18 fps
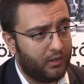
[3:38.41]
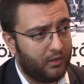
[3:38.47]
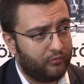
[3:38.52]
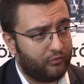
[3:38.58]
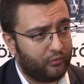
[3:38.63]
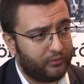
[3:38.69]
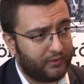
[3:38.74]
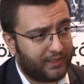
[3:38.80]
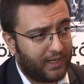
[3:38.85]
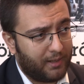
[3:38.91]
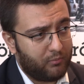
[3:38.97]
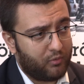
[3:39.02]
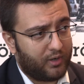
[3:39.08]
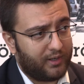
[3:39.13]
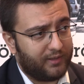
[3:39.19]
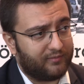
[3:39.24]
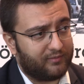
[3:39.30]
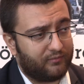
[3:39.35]
So the
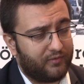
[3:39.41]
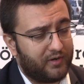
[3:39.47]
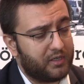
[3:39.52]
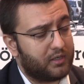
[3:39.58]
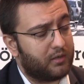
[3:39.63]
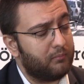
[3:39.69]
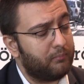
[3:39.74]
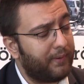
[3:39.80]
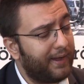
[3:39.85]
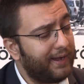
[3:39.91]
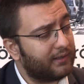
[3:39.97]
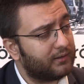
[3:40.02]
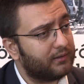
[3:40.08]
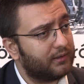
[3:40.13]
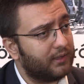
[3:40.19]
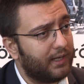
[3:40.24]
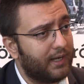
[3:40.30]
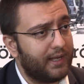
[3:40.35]
camera is very
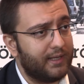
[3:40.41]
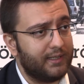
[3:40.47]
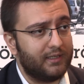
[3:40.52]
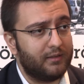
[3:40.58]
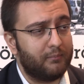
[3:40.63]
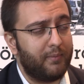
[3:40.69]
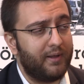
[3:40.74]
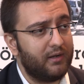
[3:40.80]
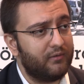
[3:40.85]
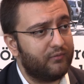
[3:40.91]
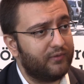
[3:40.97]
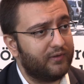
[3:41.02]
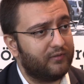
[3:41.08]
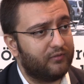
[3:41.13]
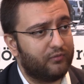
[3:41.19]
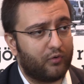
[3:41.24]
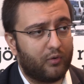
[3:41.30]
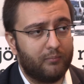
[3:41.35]
compact, and it
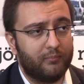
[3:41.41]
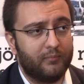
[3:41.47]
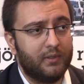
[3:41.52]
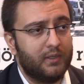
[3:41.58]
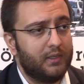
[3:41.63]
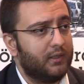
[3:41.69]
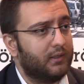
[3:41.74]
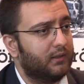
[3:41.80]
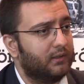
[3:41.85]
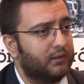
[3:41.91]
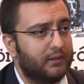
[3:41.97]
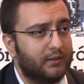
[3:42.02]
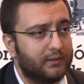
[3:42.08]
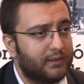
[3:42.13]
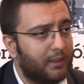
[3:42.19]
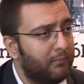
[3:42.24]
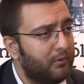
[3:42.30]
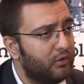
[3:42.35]
benefits from
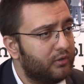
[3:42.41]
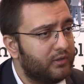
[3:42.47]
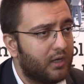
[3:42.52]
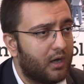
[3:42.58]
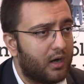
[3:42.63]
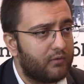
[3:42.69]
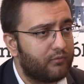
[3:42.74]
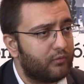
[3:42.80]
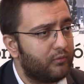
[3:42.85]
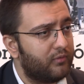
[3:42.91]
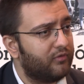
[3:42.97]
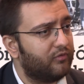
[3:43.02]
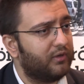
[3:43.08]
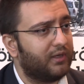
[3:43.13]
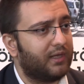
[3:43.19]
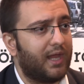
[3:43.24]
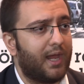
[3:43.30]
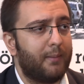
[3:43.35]
WDR
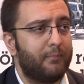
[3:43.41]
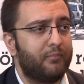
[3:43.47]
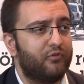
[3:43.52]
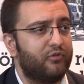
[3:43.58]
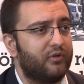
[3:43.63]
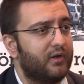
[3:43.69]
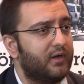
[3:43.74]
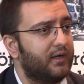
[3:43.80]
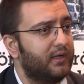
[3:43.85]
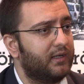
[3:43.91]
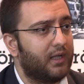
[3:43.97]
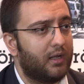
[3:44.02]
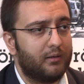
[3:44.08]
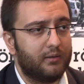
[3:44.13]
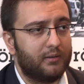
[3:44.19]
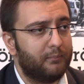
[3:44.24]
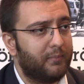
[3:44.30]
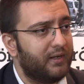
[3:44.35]
forensic capture,
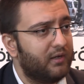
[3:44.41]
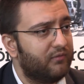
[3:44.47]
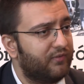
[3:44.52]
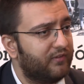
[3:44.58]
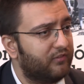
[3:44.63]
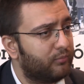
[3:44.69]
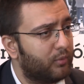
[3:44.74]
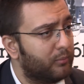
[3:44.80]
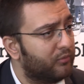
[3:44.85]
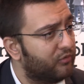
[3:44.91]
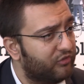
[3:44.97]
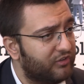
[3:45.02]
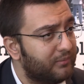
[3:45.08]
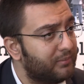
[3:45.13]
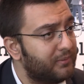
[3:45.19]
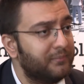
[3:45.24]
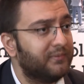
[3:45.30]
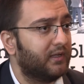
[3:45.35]
it benefits from
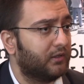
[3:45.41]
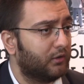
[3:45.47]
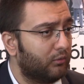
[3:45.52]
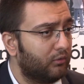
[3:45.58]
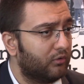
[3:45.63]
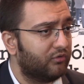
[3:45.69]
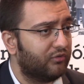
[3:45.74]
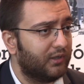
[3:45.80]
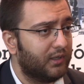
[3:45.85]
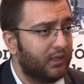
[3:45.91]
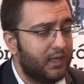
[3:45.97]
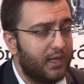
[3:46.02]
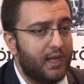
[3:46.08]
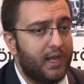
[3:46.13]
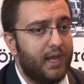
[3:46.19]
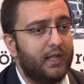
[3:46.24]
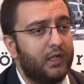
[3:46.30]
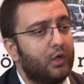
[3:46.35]
ZipStream technology,
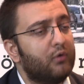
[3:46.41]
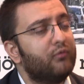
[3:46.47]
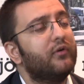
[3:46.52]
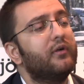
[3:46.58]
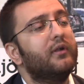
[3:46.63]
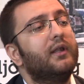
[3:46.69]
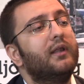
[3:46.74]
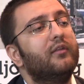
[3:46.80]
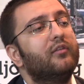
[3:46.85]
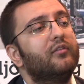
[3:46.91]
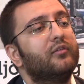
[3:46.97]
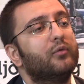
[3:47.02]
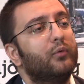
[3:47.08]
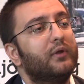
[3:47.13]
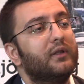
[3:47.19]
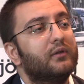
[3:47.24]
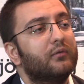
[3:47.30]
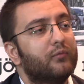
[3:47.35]
and offers this
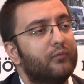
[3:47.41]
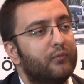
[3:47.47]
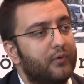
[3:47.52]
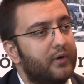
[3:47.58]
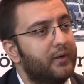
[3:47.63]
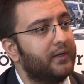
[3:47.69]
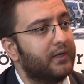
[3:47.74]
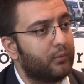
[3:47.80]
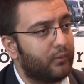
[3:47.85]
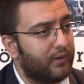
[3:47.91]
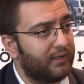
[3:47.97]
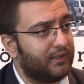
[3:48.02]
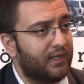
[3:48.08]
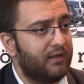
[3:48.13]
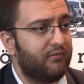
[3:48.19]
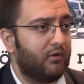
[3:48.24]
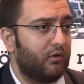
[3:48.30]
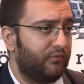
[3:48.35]
with very great
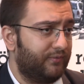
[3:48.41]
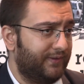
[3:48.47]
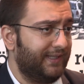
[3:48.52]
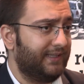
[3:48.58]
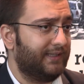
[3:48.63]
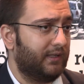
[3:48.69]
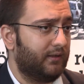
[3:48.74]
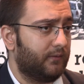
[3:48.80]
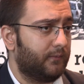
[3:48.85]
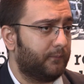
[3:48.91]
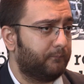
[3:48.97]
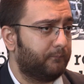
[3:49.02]
level of detail.